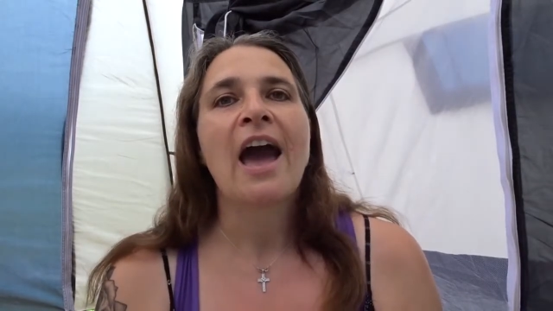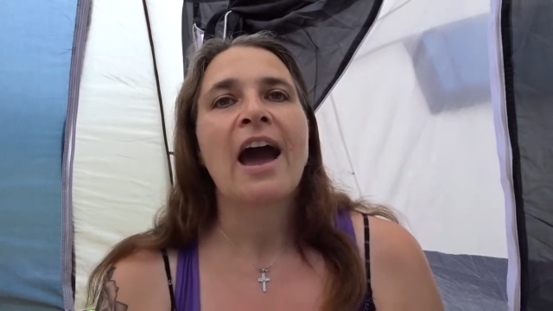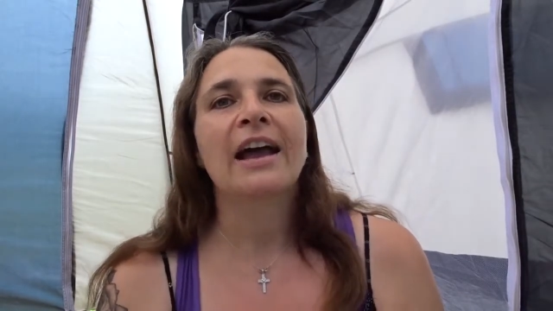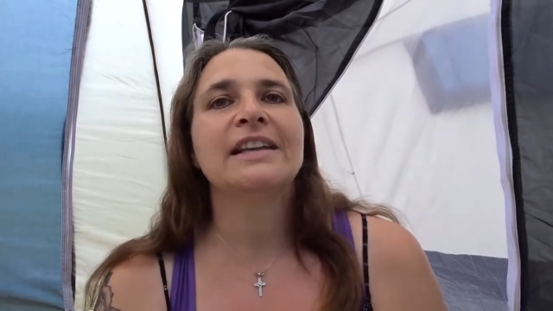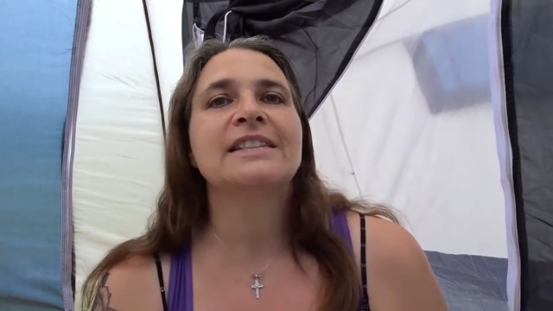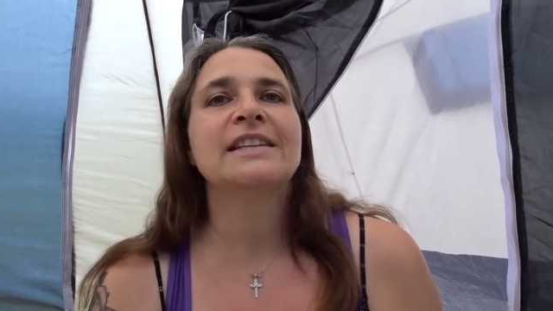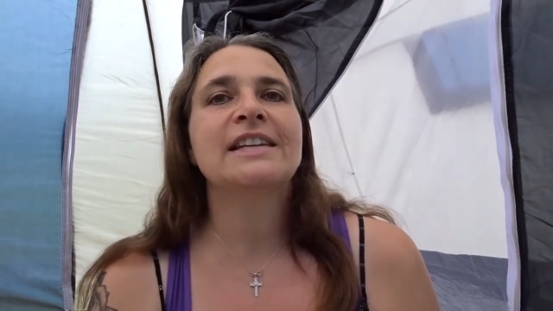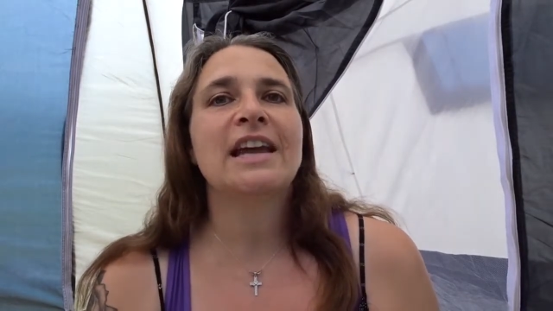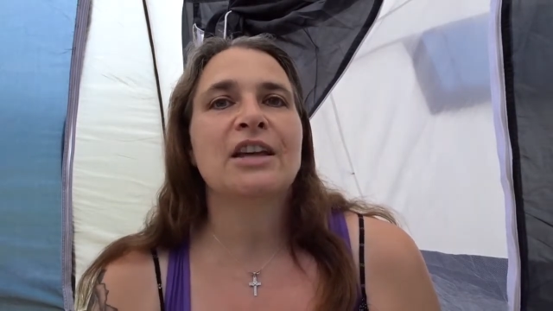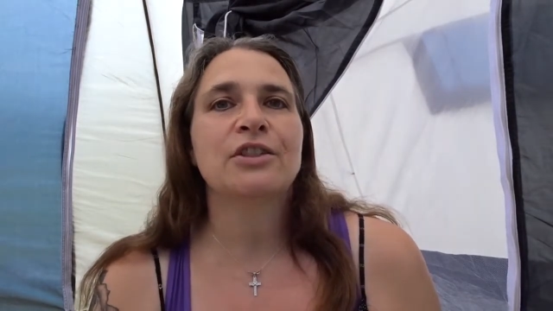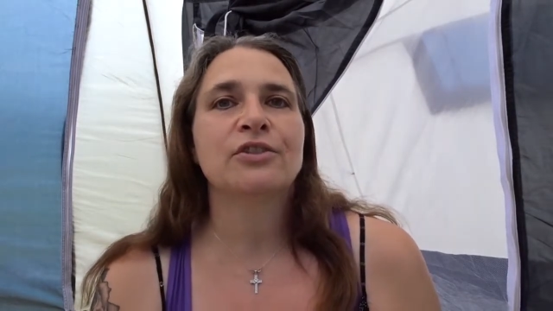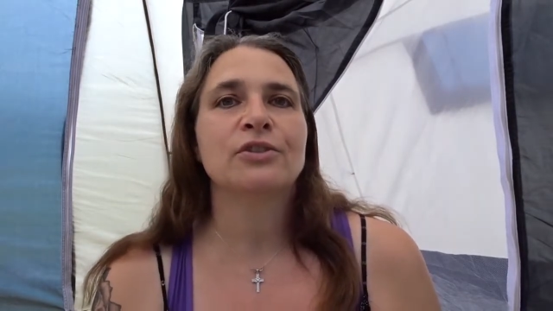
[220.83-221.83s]
and I did
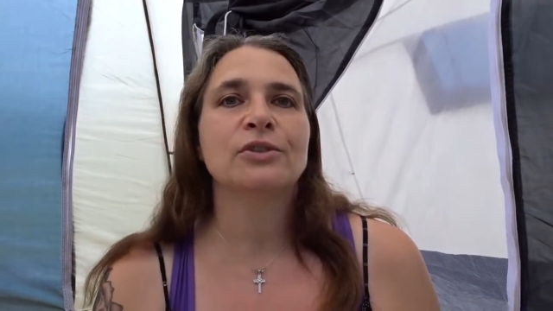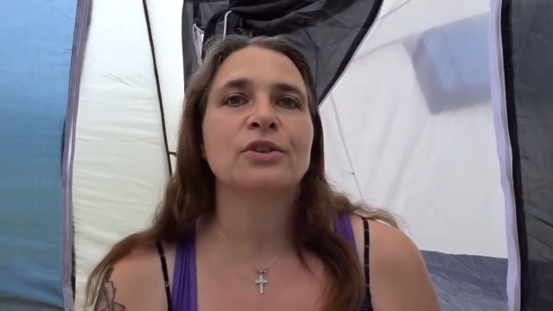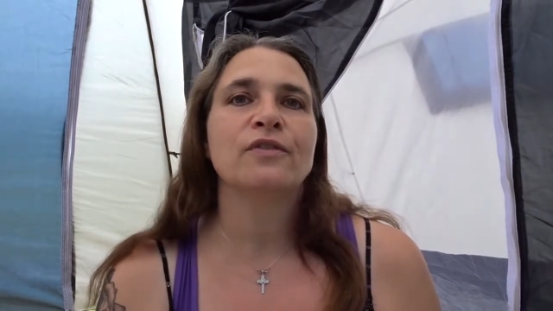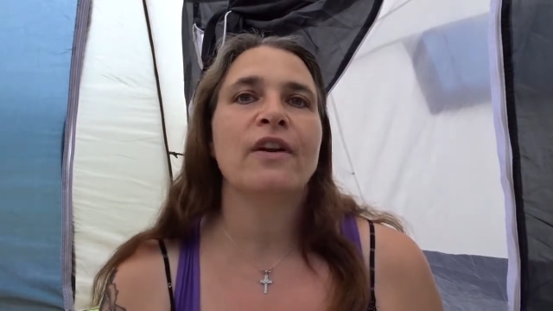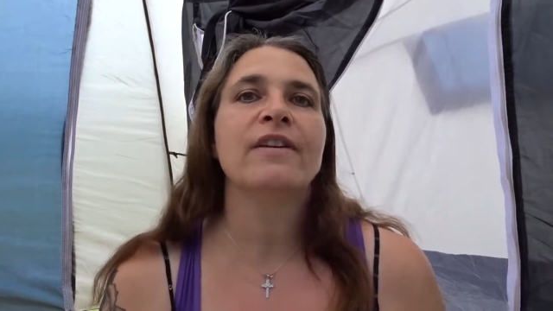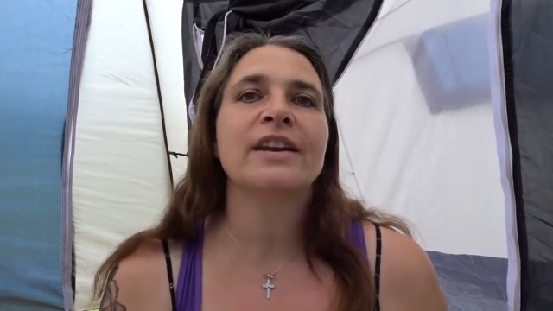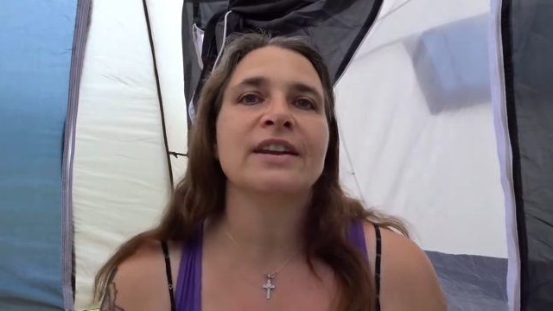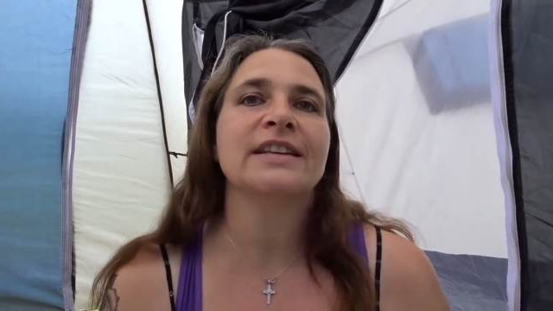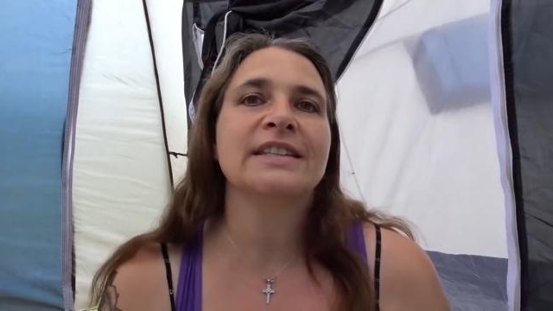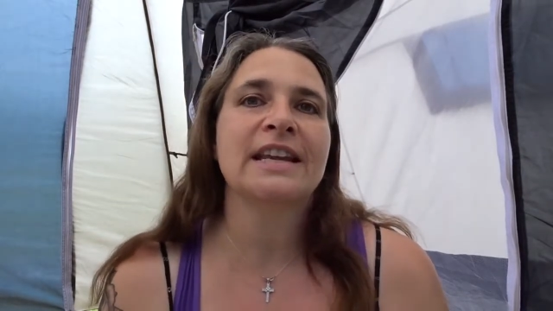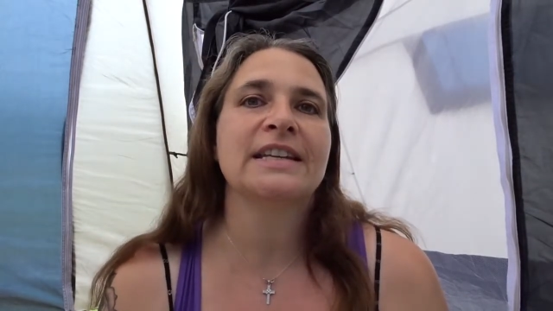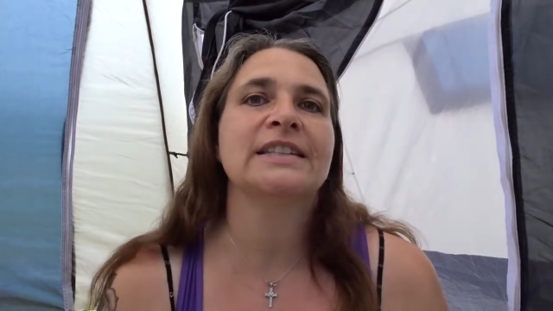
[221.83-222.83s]
get through to a very
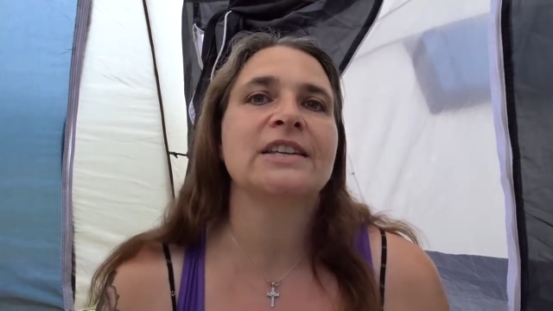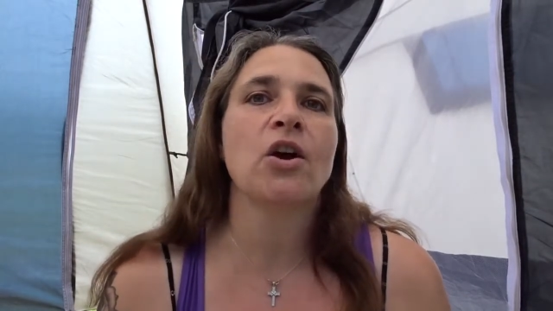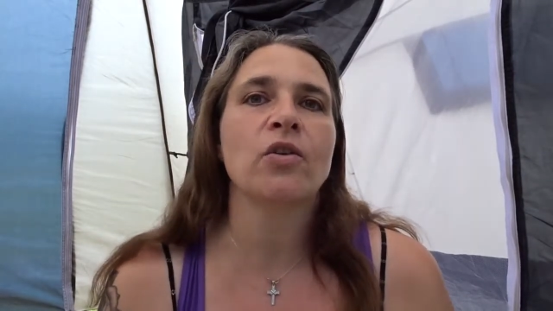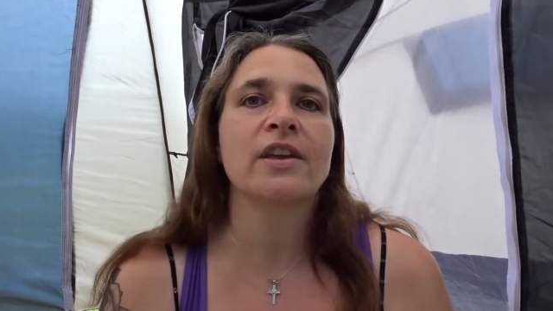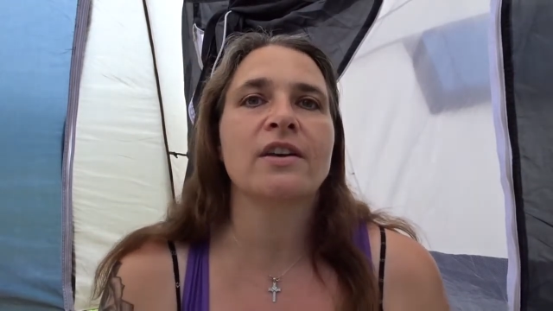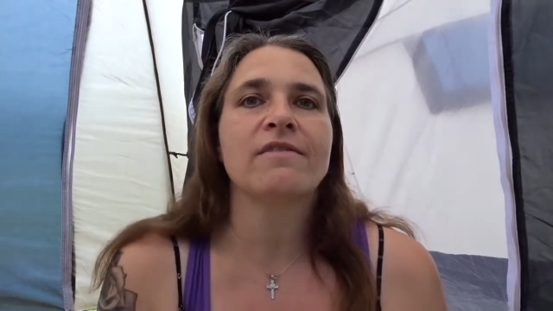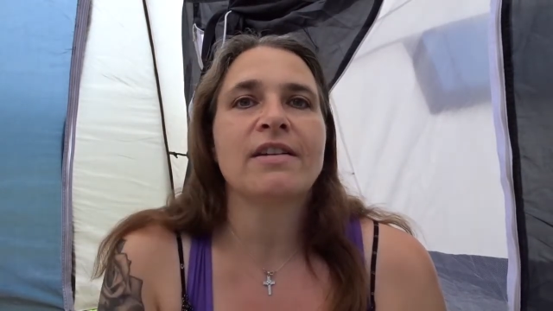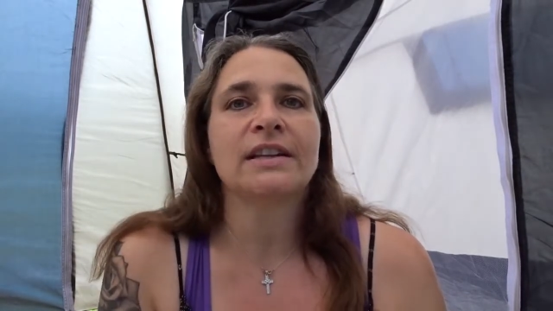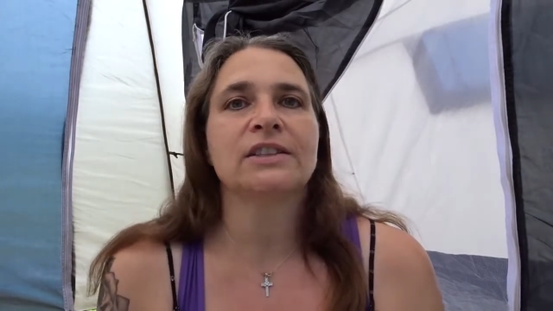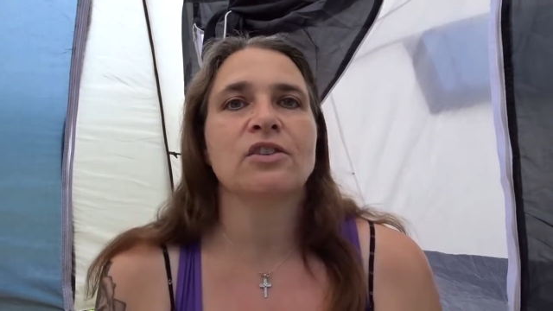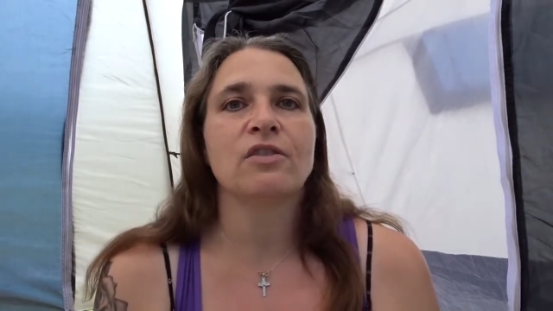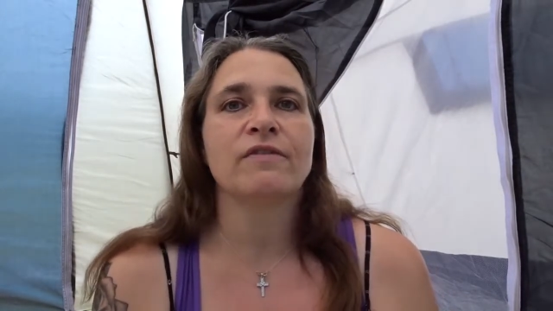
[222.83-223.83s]
nice lady on the other
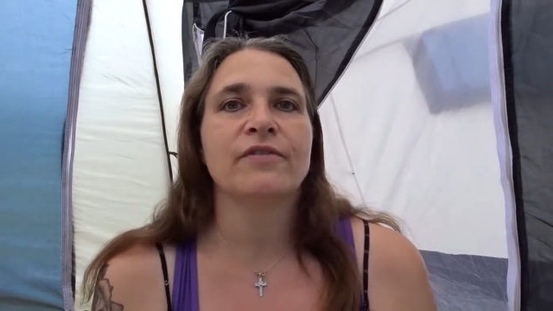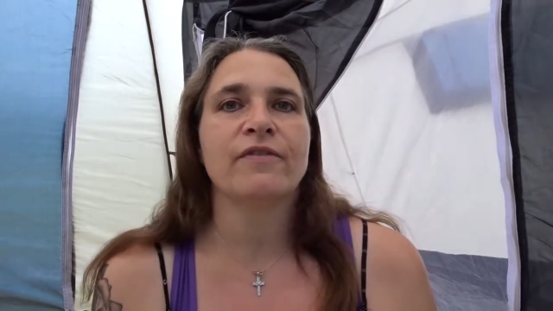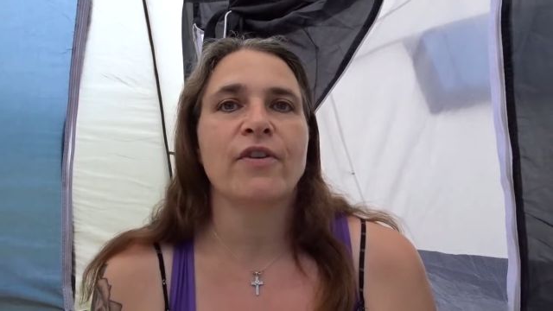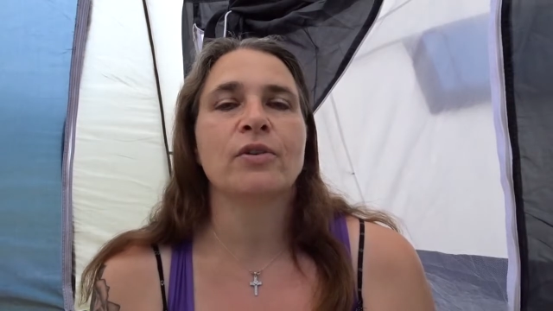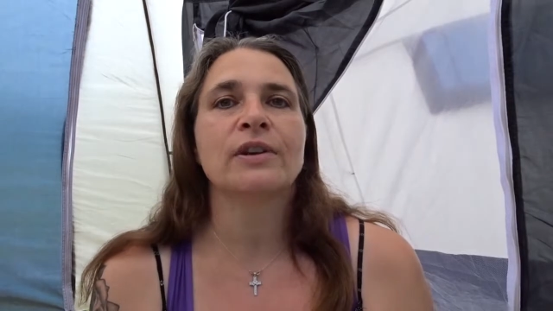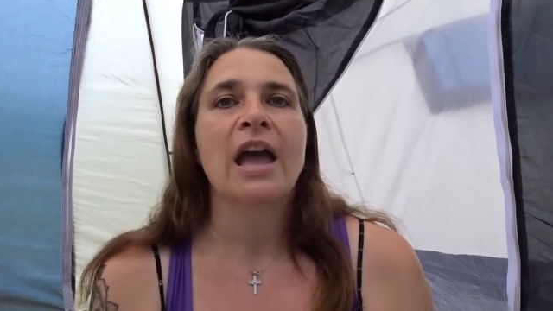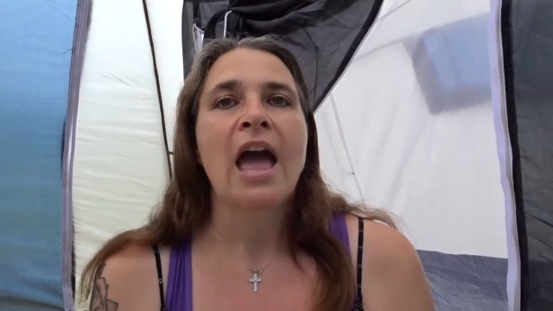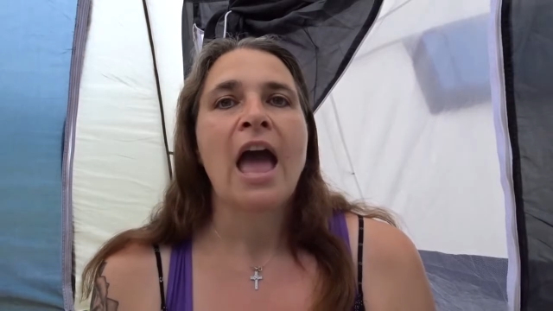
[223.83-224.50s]
end of the phone.